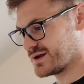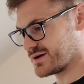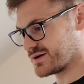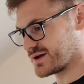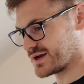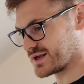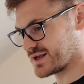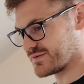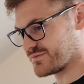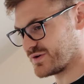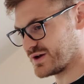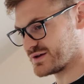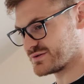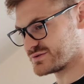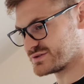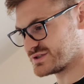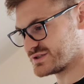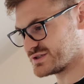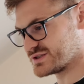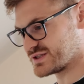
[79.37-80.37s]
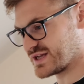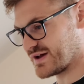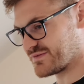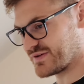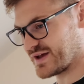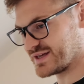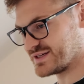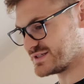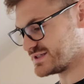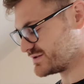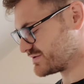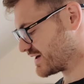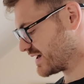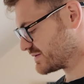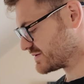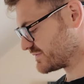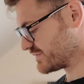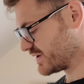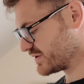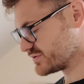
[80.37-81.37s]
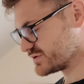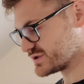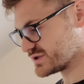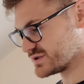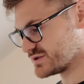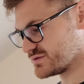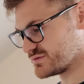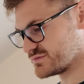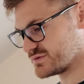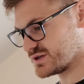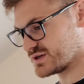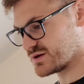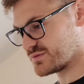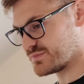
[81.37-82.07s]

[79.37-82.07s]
Like if I was to just have 80 grams of oats and,